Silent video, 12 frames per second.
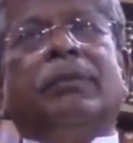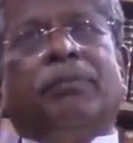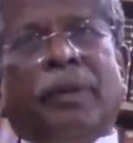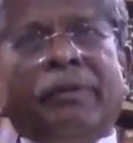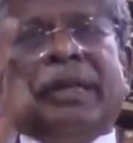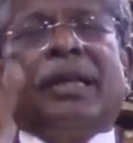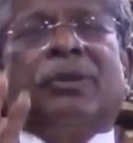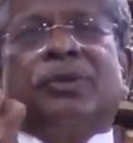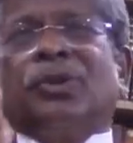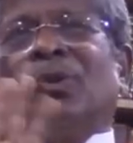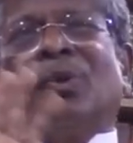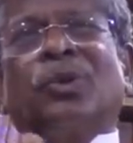Privy
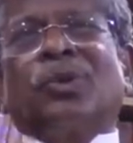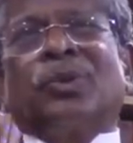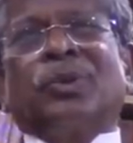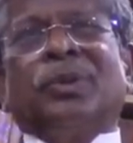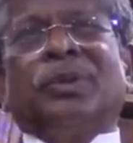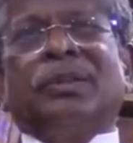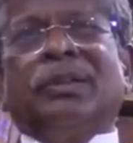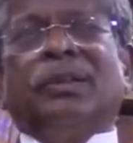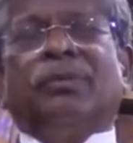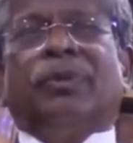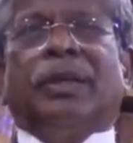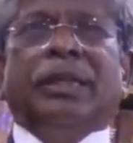Council, no, no, no.
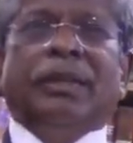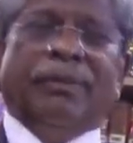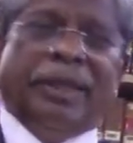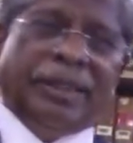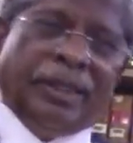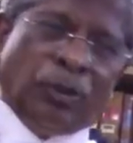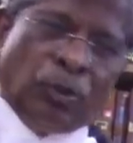For everything,